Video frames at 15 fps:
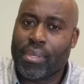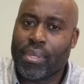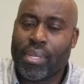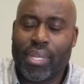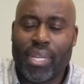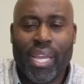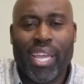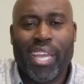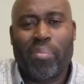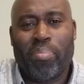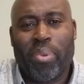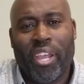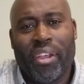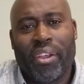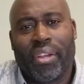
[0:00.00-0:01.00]
Yeah, he
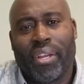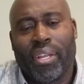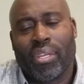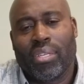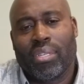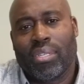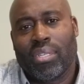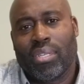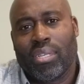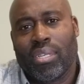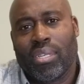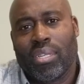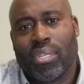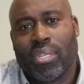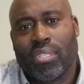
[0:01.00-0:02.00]
buried it.
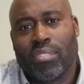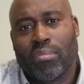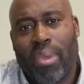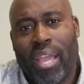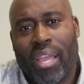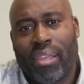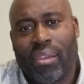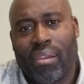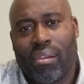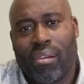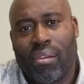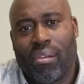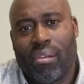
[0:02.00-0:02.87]
It's backyard.